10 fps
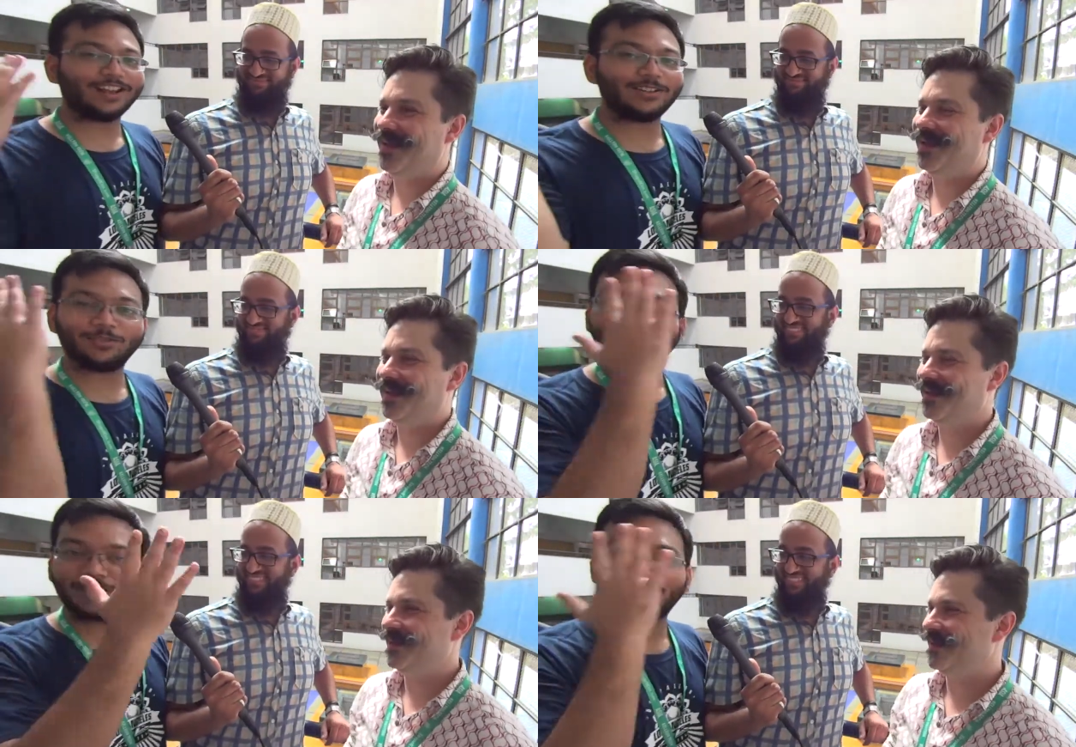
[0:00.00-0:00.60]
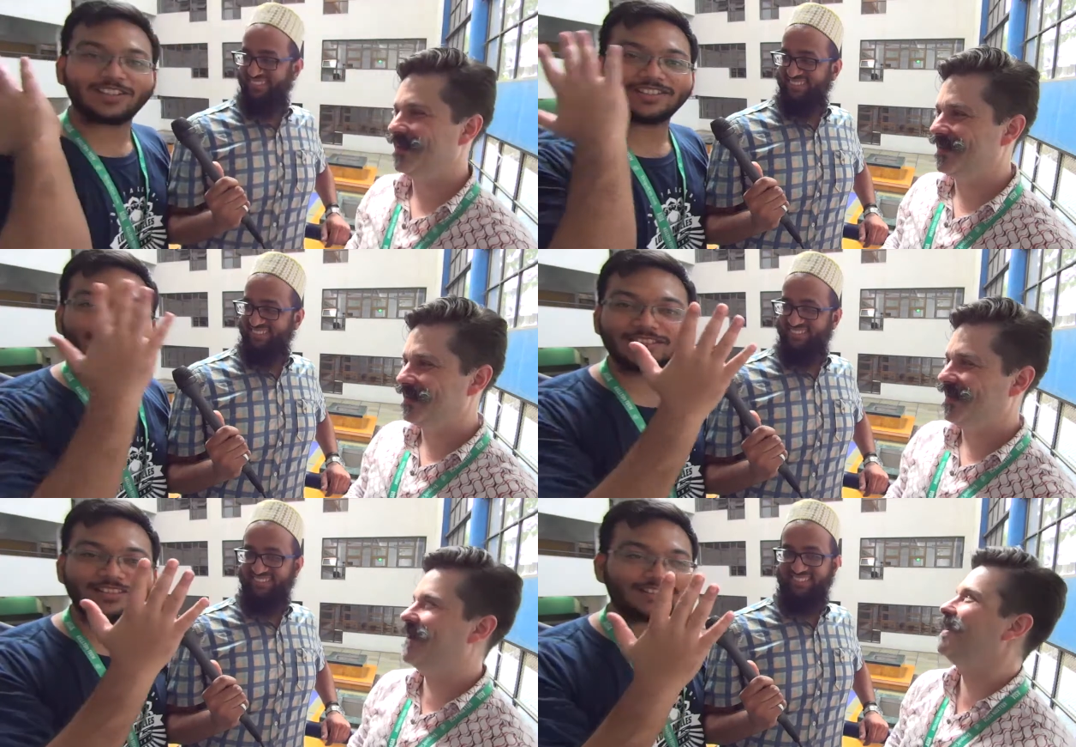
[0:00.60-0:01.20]
Speaker 1: right over our
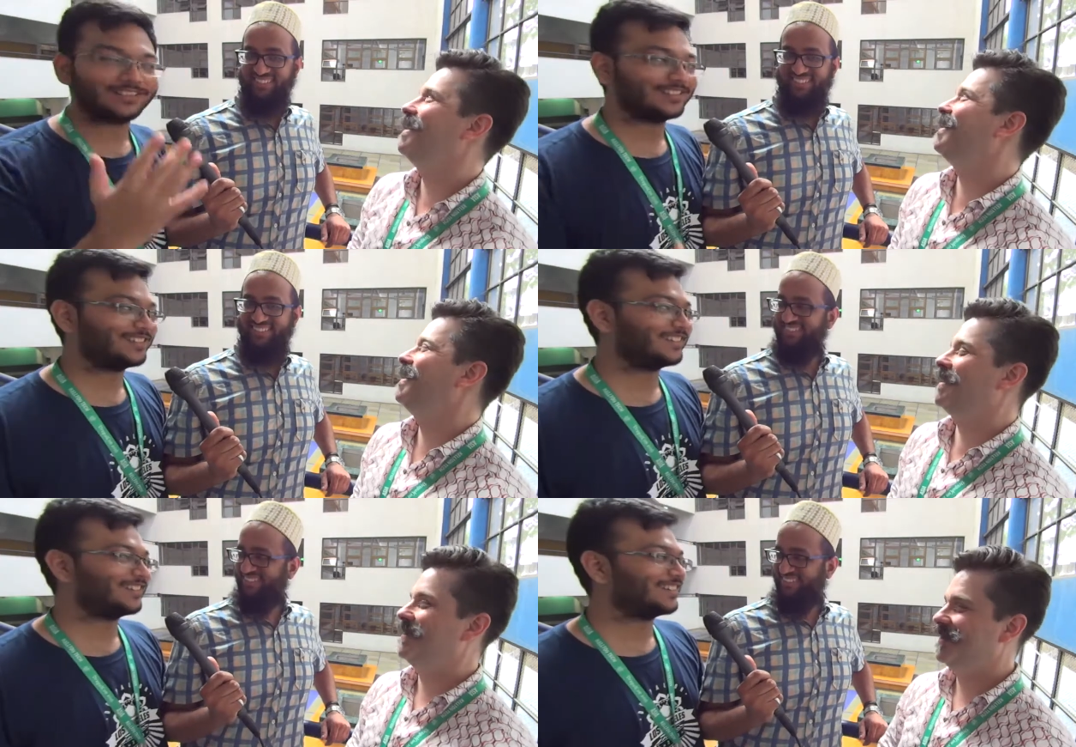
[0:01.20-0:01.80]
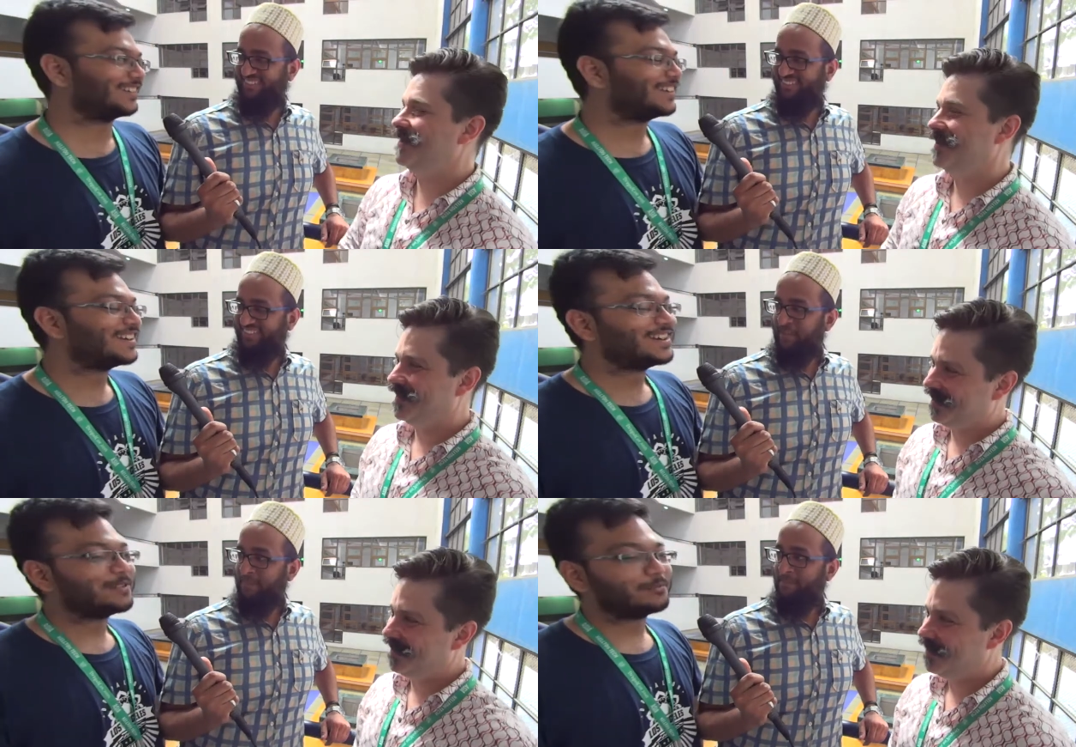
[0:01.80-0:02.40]
faces.
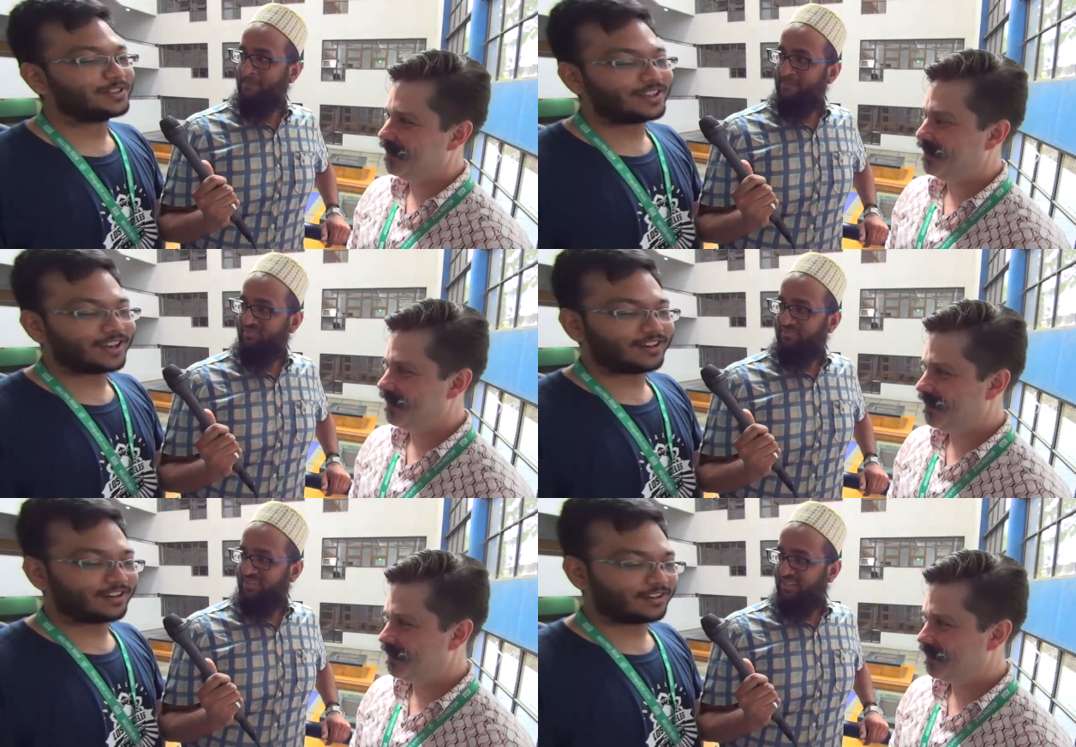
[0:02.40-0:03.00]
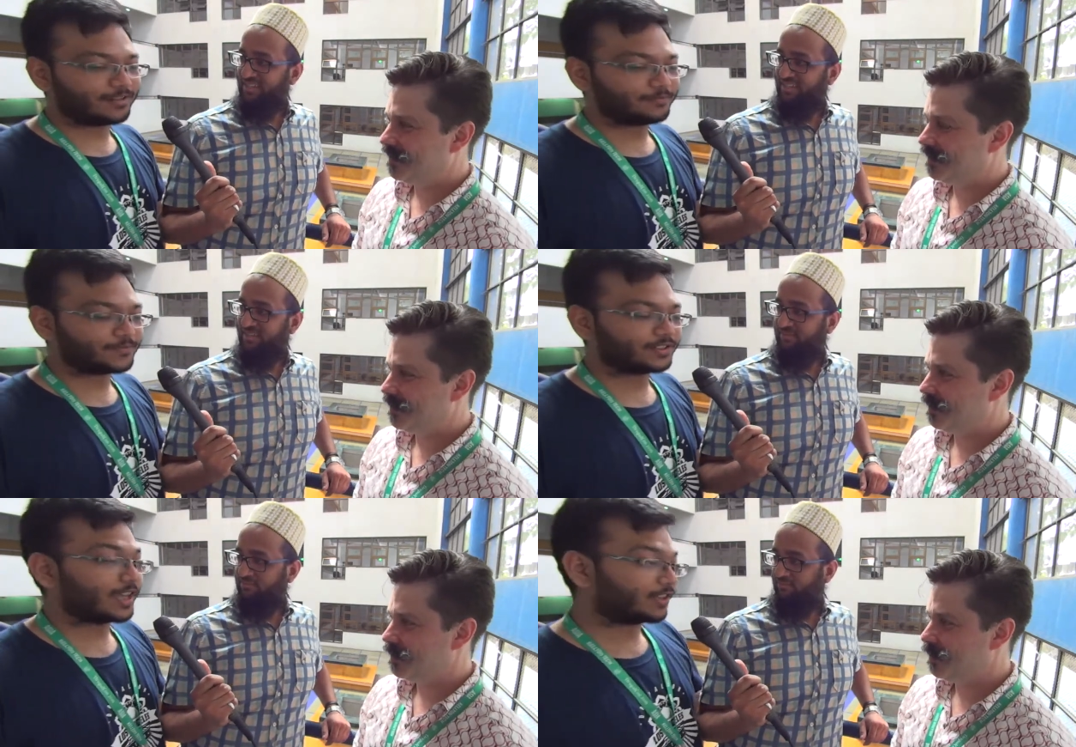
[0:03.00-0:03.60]
but yeah, um,
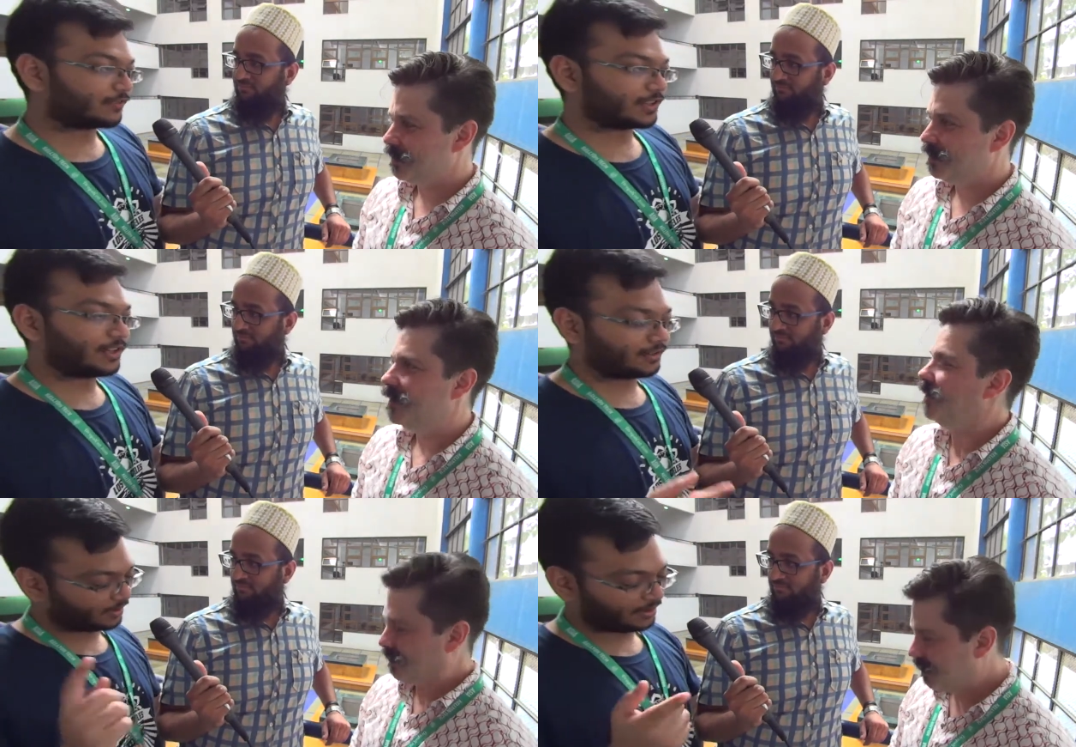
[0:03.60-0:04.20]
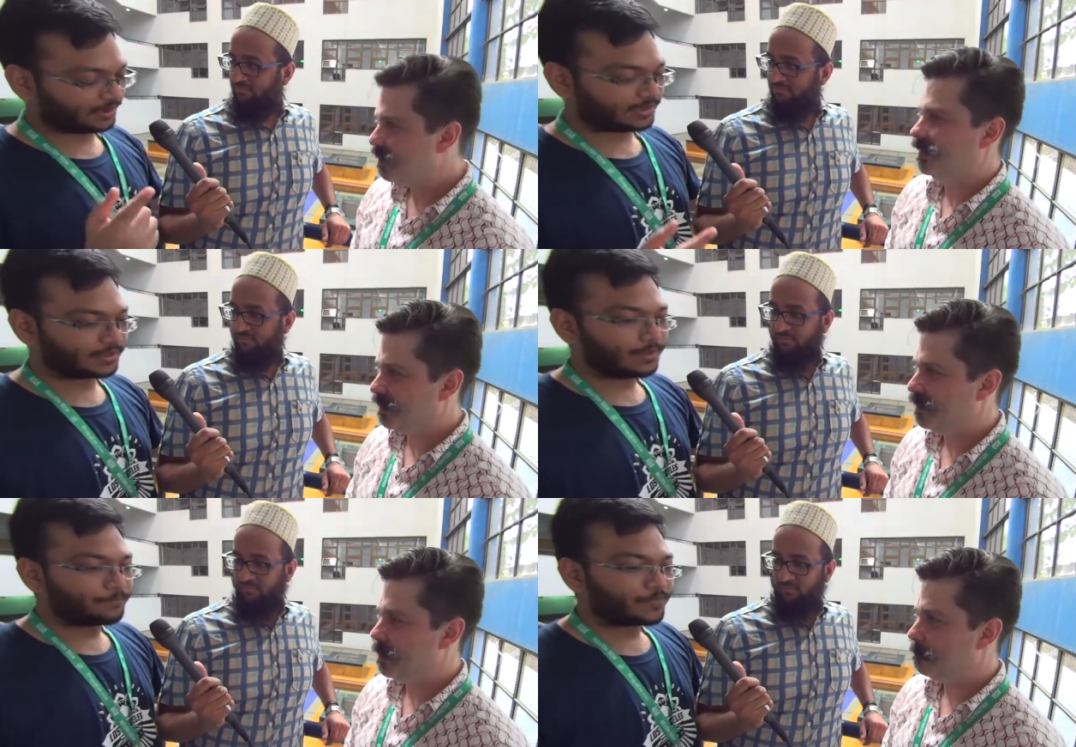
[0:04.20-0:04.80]
so thank you for that. Yes.
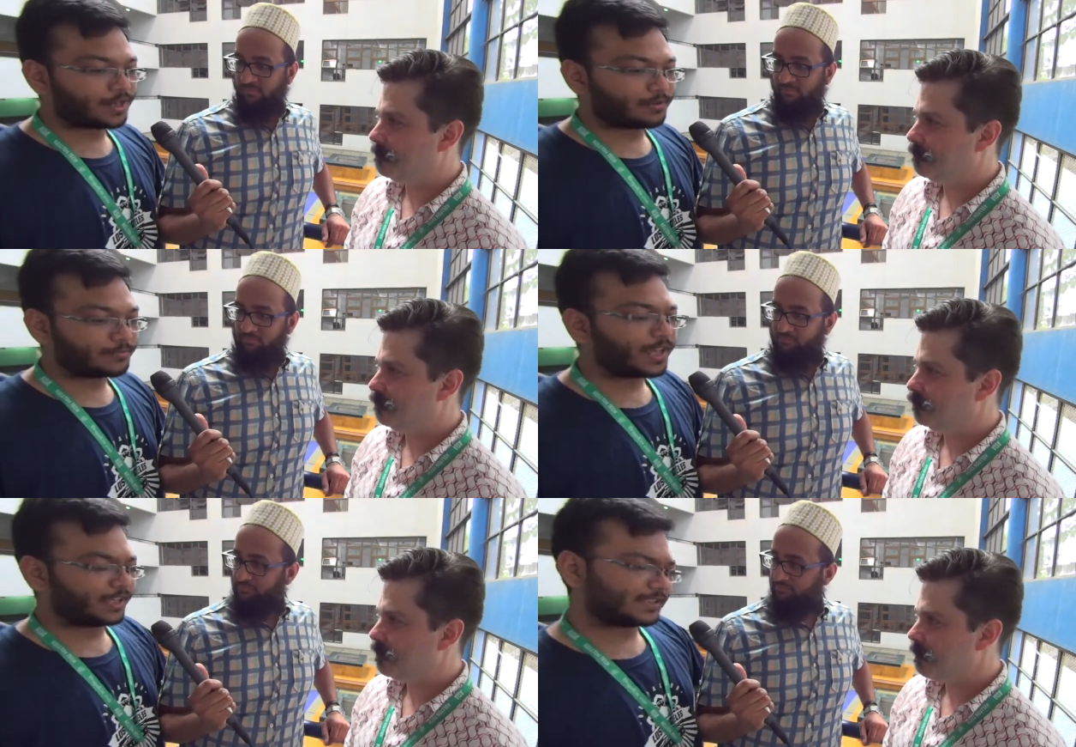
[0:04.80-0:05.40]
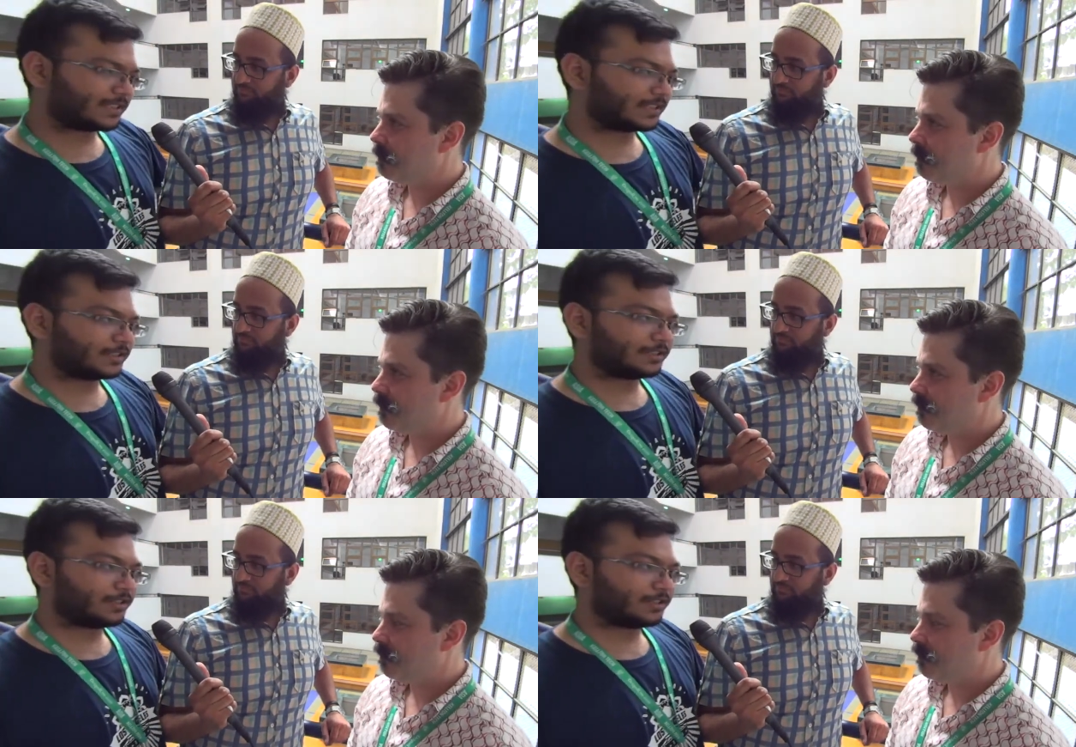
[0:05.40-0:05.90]
Um, next,